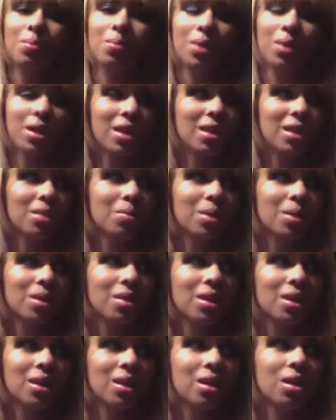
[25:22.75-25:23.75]
Punk had the belt.
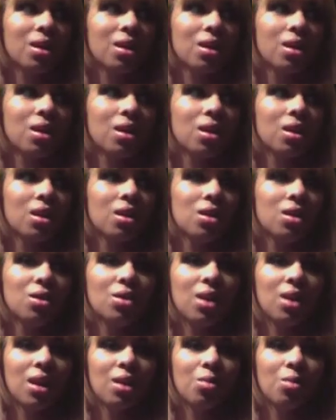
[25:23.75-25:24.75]
Like, you
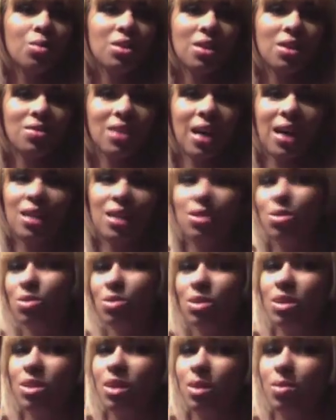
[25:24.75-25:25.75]
kind of almost have to ask who's
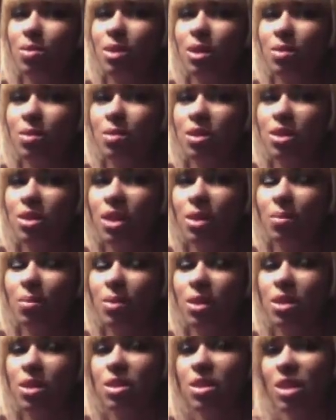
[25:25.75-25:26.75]
the WWE
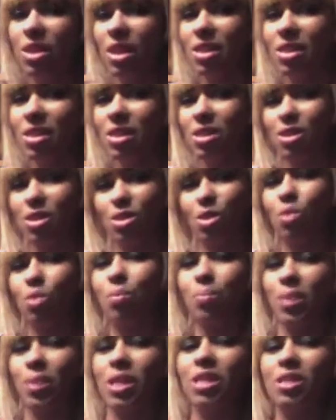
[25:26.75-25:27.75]
champion, because John Cena is so
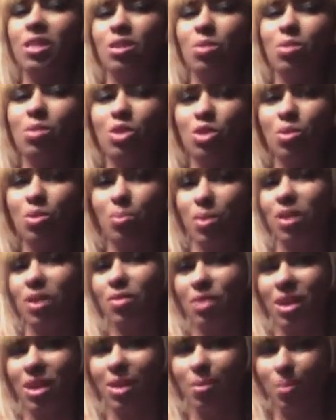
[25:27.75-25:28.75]
big. He's almost too big
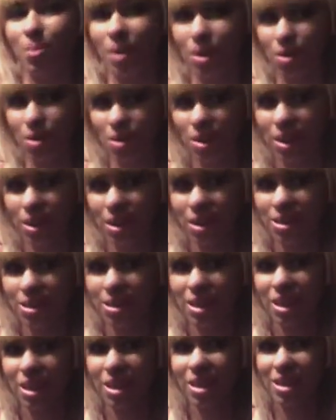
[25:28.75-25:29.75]
for that belt. Like, it's
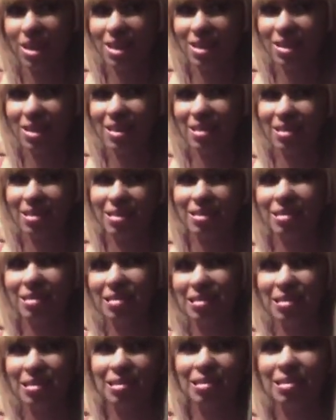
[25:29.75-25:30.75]
like,
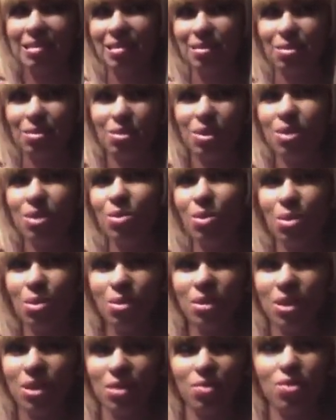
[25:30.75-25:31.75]
what are you
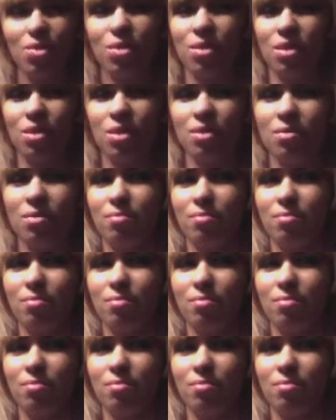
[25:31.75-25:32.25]
holding it for?